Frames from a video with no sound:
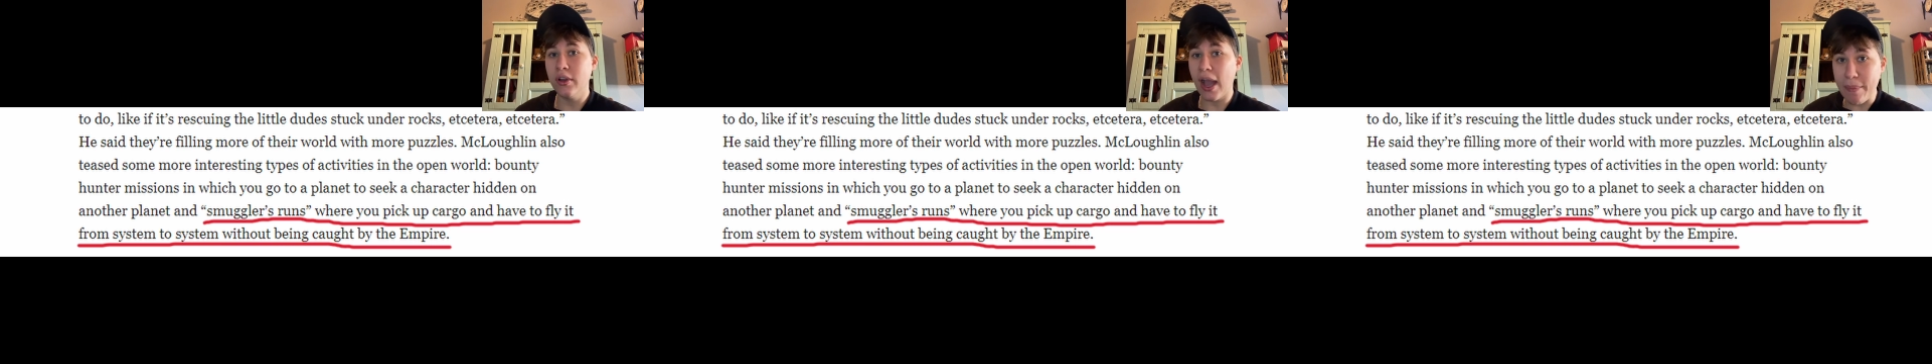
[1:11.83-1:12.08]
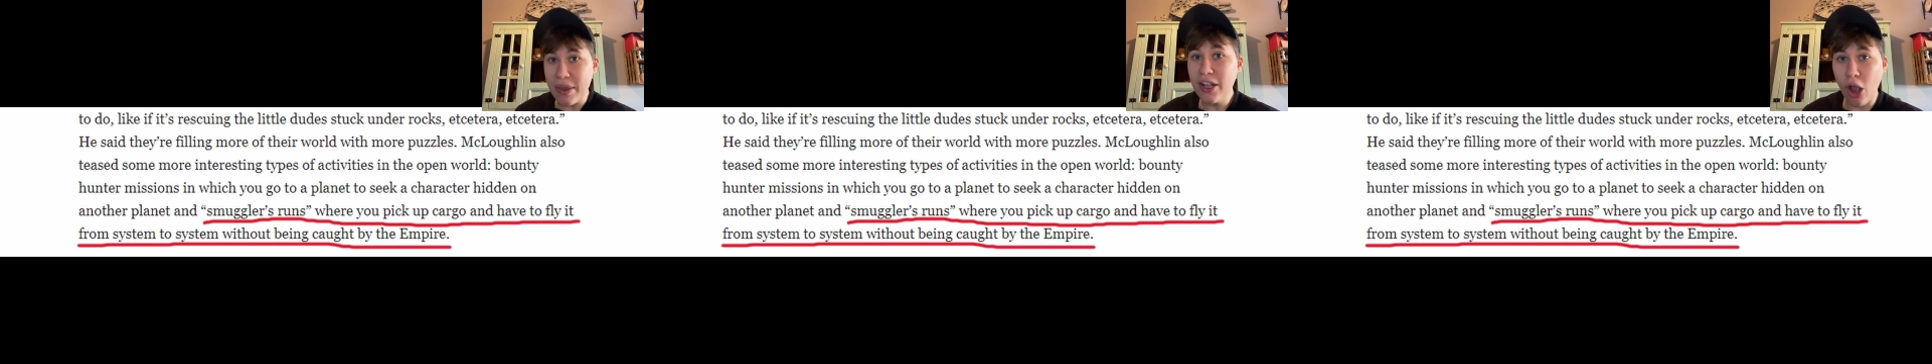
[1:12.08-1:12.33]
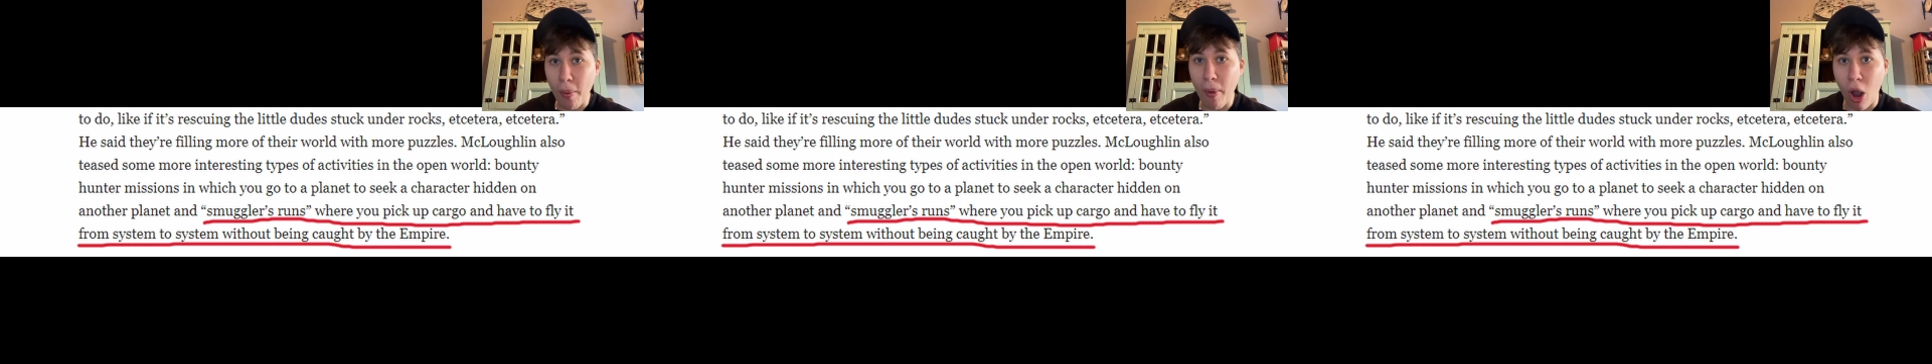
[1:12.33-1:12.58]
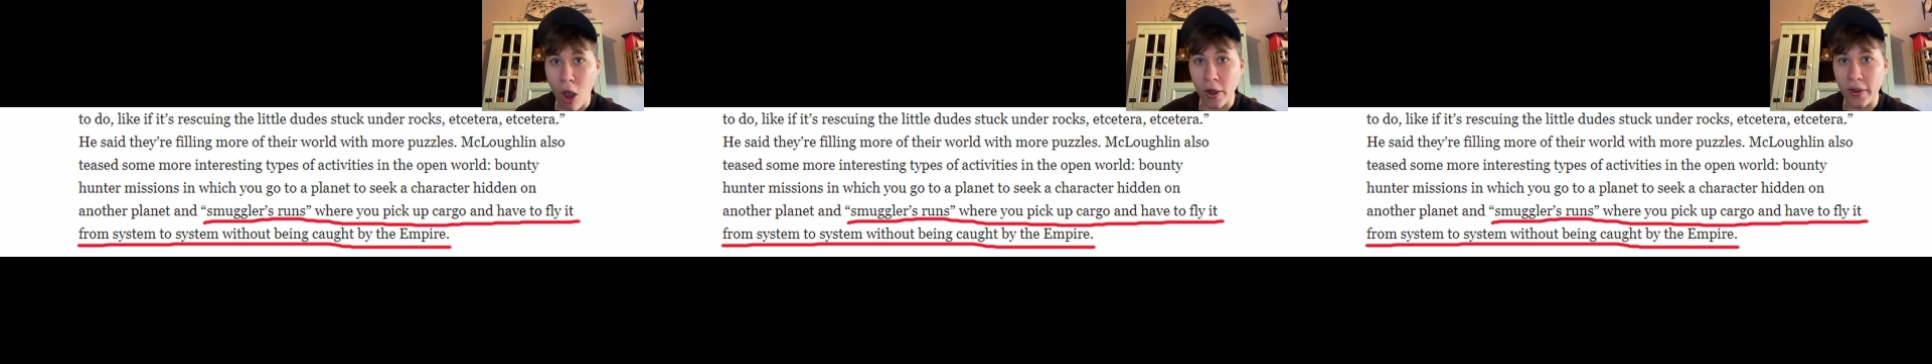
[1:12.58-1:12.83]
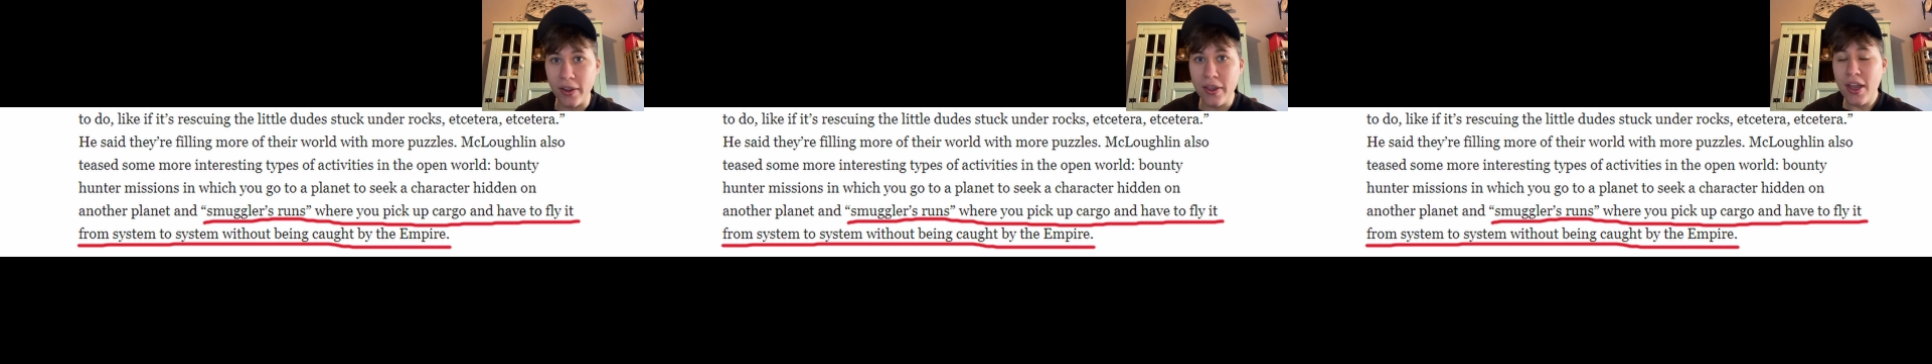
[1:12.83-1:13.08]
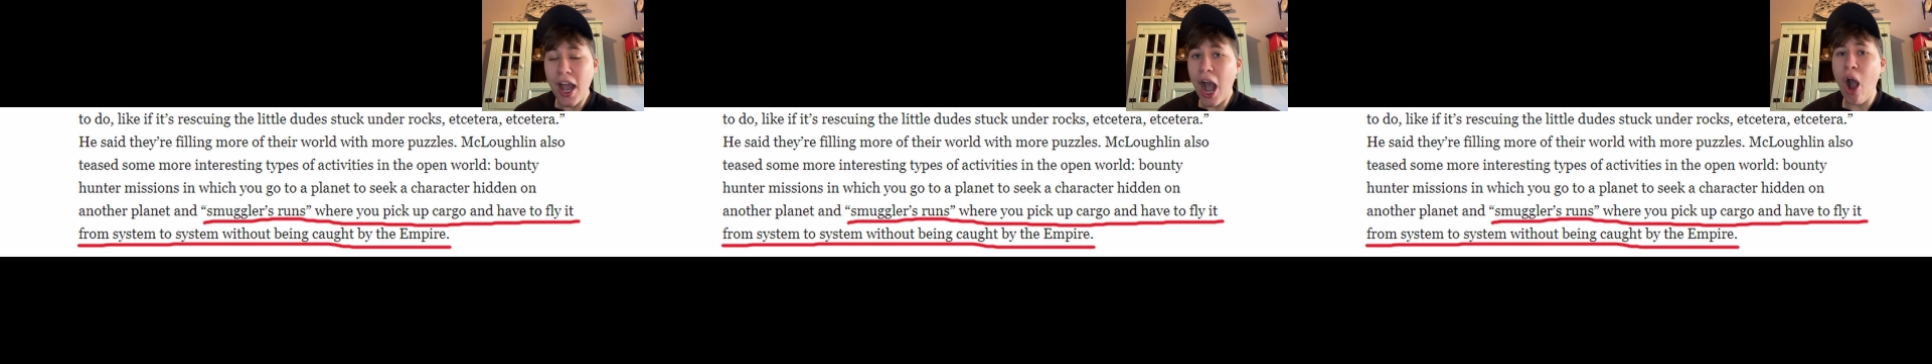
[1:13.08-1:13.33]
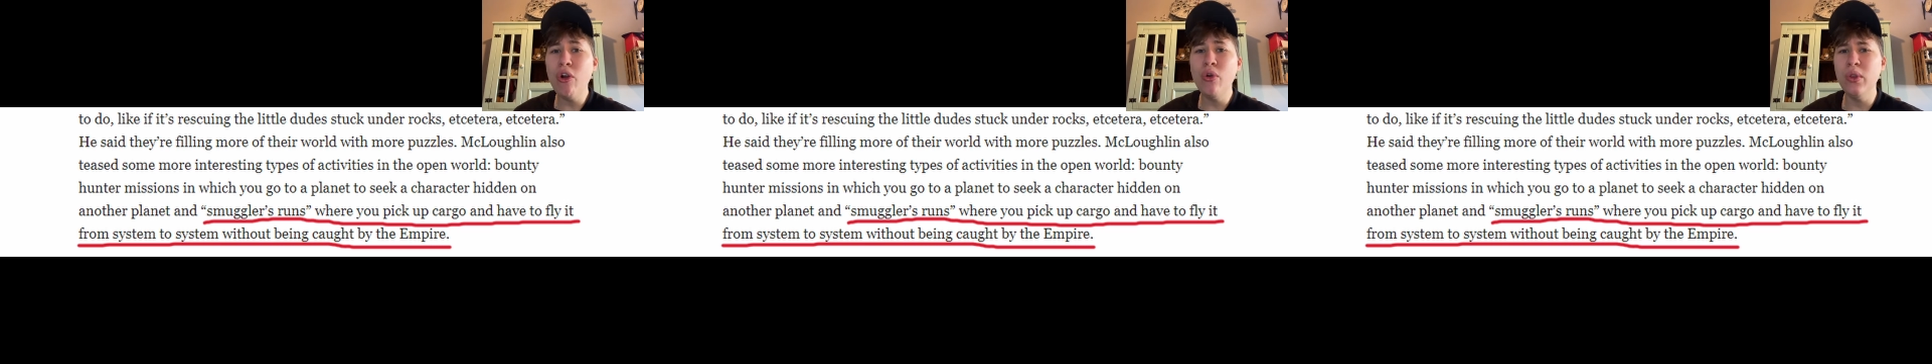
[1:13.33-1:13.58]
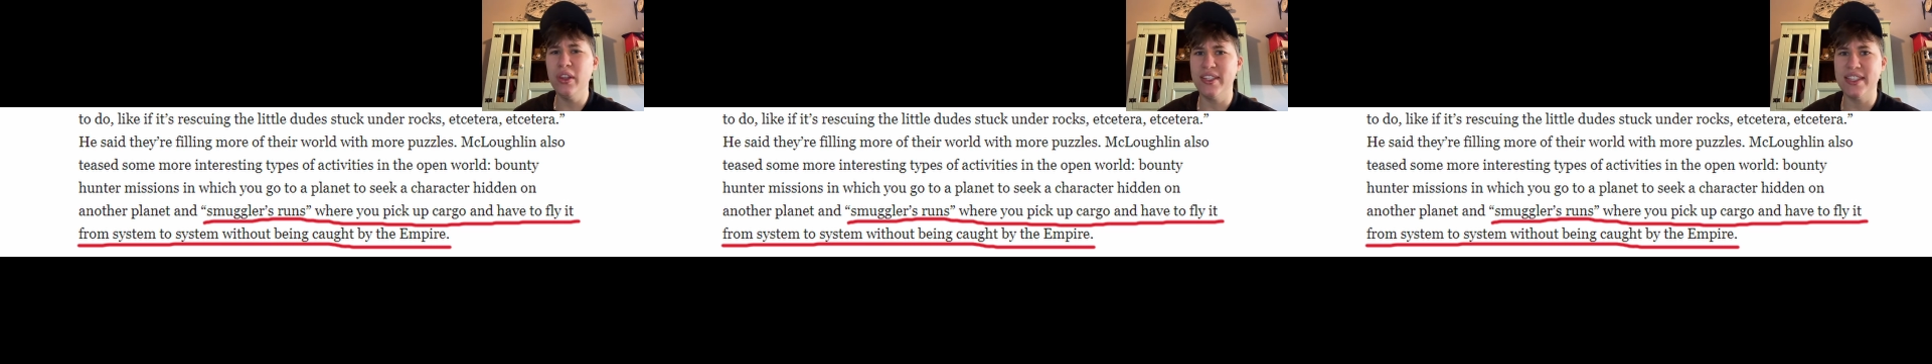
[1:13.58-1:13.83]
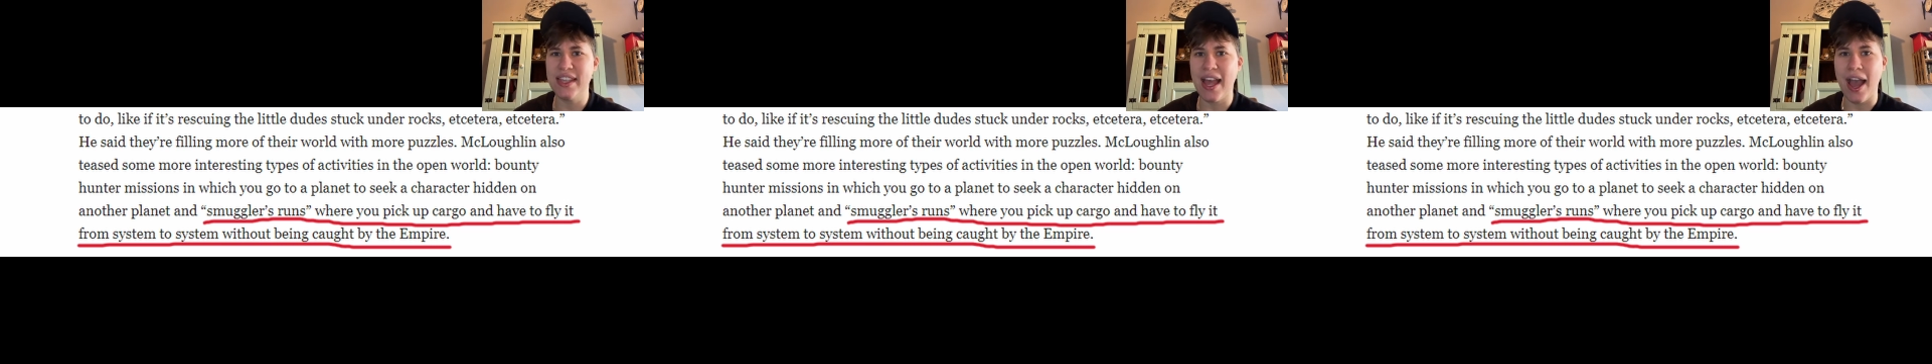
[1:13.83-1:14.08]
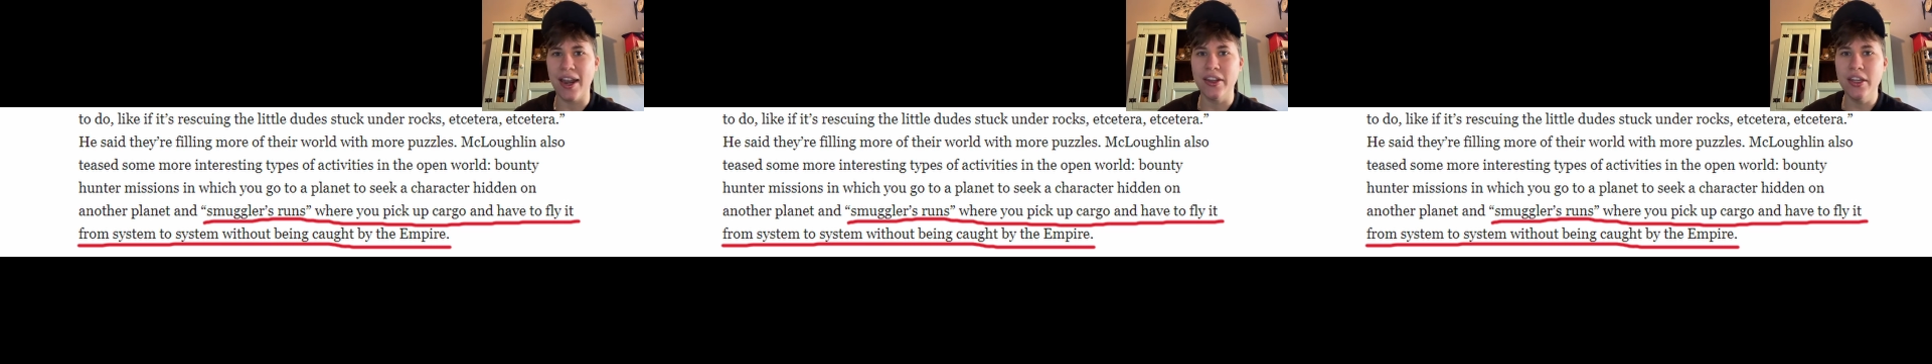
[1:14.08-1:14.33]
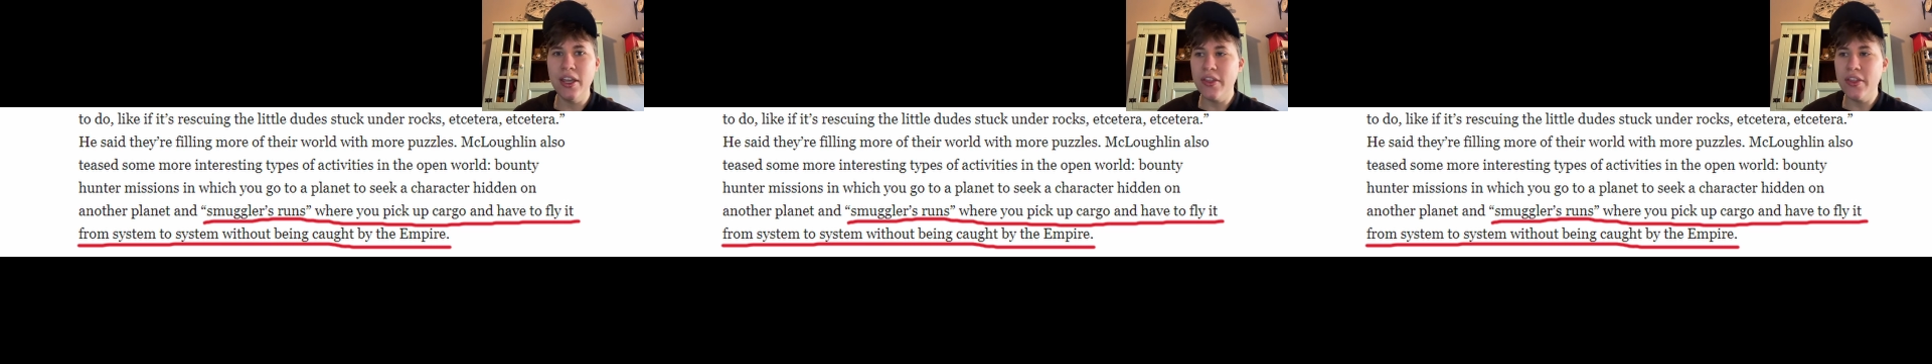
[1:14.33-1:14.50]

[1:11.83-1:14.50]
I mean, come on. How cool is that?